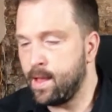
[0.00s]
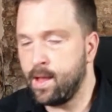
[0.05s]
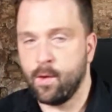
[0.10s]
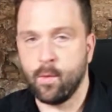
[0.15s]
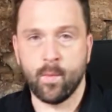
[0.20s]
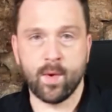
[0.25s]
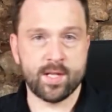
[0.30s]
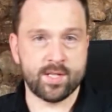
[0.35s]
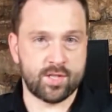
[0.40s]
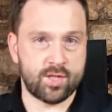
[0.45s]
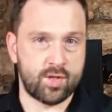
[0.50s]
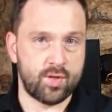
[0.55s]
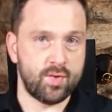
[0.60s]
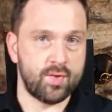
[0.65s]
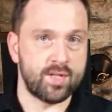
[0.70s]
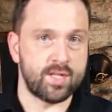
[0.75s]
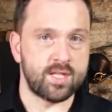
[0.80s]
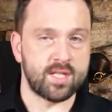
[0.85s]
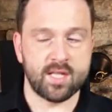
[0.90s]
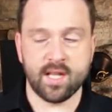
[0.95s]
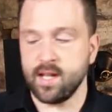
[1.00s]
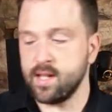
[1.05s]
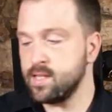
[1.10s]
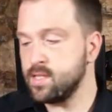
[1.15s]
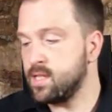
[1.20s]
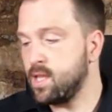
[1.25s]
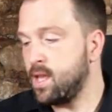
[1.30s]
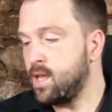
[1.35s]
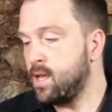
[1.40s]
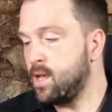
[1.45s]
once you
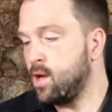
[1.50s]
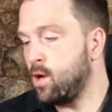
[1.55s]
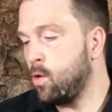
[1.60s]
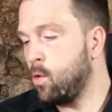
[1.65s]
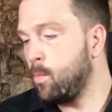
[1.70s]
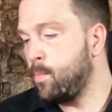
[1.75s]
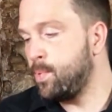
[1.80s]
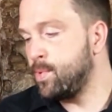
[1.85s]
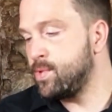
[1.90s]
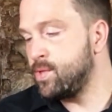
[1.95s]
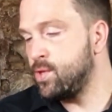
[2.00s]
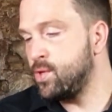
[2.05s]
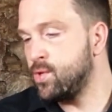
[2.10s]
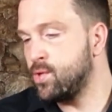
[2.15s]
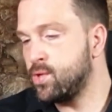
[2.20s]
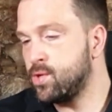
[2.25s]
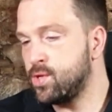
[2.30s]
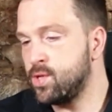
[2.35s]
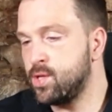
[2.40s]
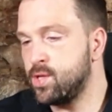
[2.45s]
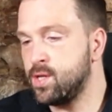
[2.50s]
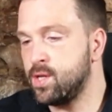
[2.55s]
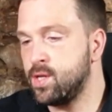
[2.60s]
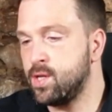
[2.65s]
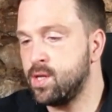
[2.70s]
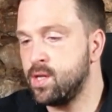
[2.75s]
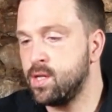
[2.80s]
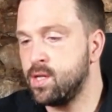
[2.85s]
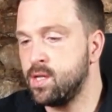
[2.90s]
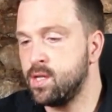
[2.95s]
installed, open your
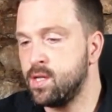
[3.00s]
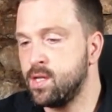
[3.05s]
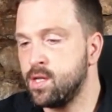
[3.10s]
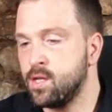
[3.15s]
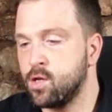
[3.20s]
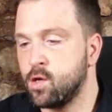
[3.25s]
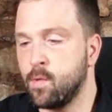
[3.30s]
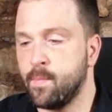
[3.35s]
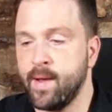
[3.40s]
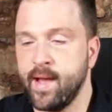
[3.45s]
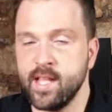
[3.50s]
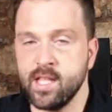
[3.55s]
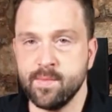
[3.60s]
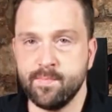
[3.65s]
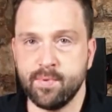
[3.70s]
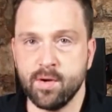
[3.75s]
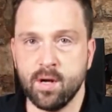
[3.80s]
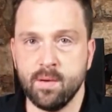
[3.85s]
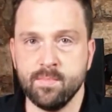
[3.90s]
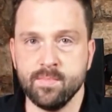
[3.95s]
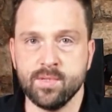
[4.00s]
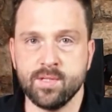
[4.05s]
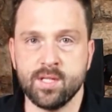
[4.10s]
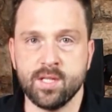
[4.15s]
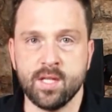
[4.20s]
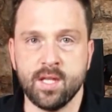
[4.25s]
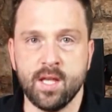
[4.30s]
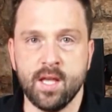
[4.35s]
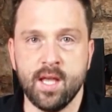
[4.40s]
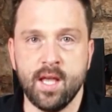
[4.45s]
command
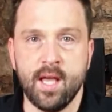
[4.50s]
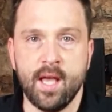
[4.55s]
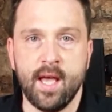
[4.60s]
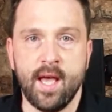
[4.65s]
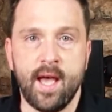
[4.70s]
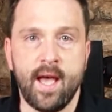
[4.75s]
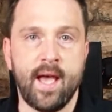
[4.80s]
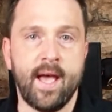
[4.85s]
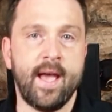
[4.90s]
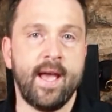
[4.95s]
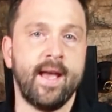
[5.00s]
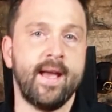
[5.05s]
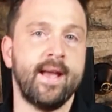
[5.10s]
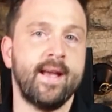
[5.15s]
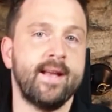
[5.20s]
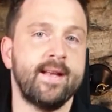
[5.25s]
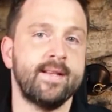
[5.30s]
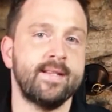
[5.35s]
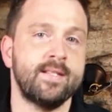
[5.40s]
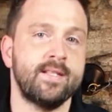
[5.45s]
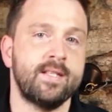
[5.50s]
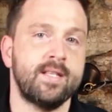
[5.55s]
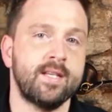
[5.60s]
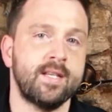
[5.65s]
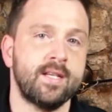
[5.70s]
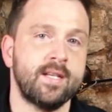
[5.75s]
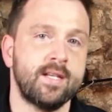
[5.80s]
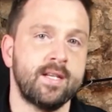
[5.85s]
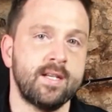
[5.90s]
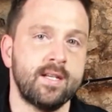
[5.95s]
prompt, and
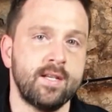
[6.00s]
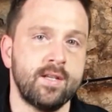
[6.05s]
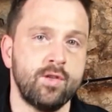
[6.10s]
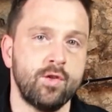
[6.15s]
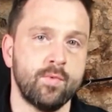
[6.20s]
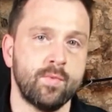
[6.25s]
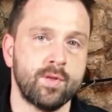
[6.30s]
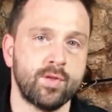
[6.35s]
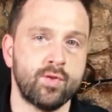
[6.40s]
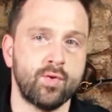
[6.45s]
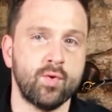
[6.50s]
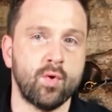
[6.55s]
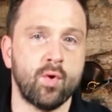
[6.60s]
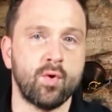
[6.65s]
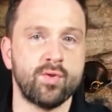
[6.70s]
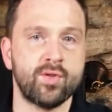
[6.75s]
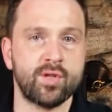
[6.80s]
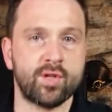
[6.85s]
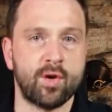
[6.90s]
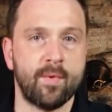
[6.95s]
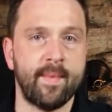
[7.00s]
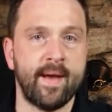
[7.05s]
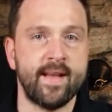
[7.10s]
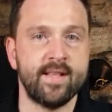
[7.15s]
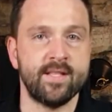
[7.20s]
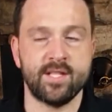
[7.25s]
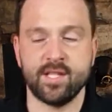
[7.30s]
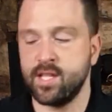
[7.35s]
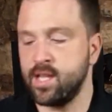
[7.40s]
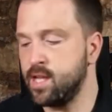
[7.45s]
you will do all the
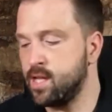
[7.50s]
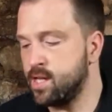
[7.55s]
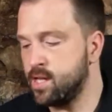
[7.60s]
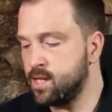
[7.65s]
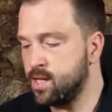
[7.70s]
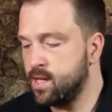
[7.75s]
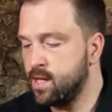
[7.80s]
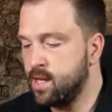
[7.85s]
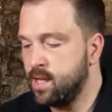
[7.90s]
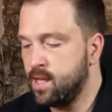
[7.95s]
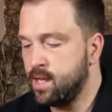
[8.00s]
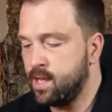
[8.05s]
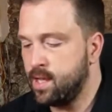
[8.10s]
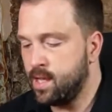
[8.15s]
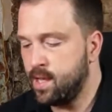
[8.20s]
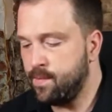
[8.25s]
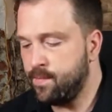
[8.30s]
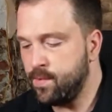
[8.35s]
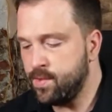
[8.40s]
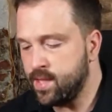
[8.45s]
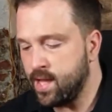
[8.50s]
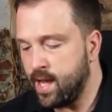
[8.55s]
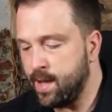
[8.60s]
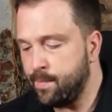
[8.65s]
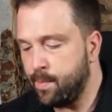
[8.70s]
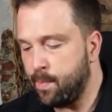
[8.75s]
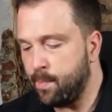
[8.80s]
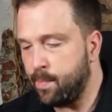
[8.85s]
commands here. If you type